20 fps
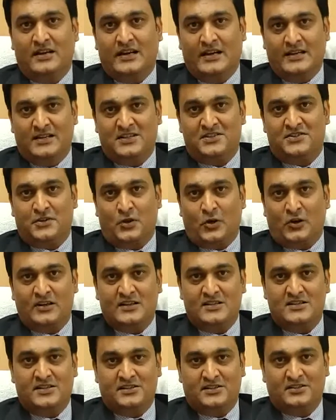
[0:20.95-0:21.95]
industry
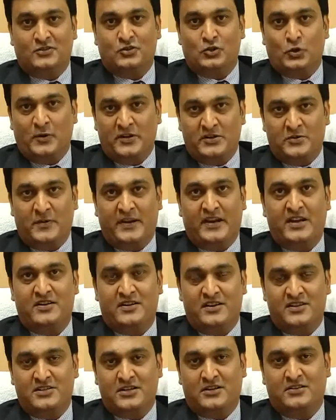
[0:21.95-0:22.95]
organization through which we can
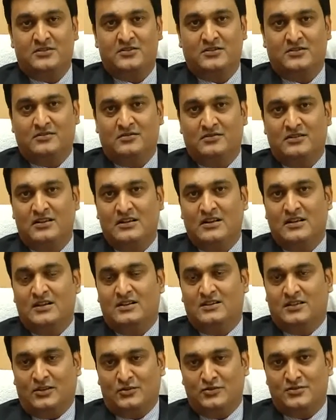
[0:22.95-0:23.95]
reach out to
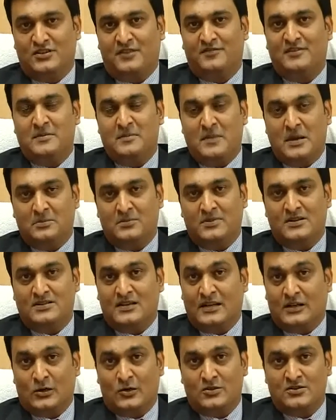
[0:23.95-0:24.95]
thousands of their members
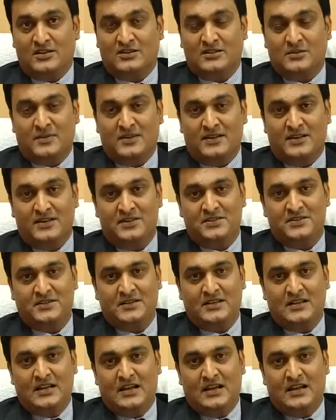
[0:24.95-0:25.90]
across Andhra Pradesh.